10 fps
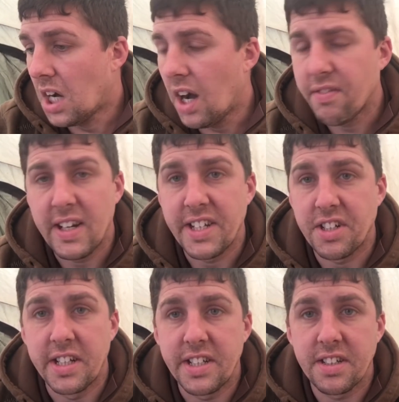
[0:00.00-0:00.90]
I've
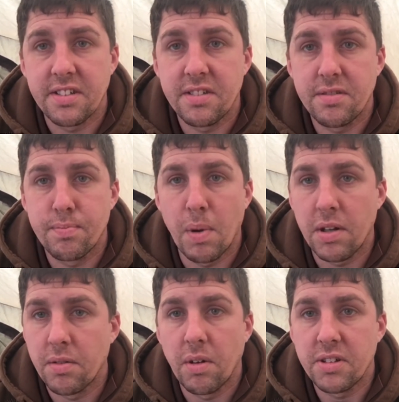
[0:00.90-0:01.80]
literally just
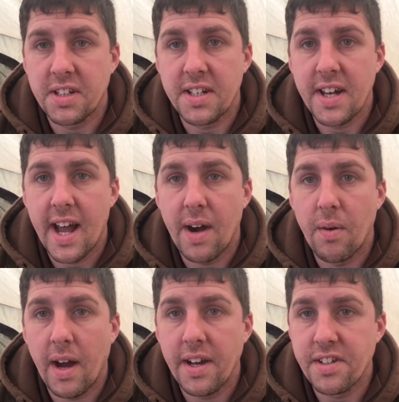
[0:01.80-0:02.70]
brung the rods in
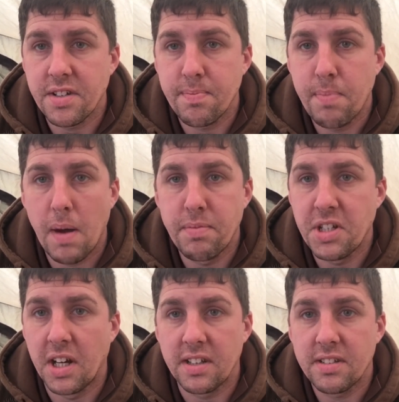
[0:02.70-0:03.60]
now and just pub
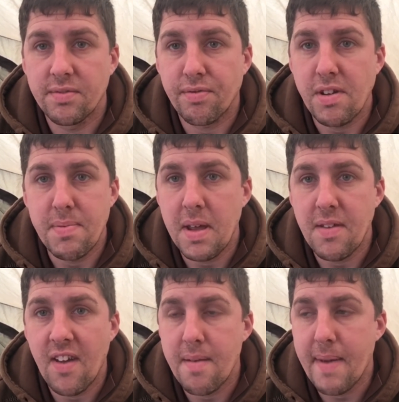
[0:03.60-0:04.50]
chucked 3
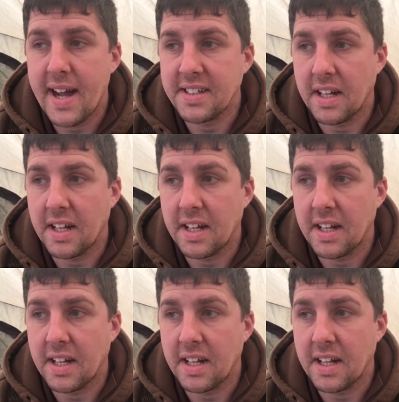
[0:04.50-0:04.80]
PVA bags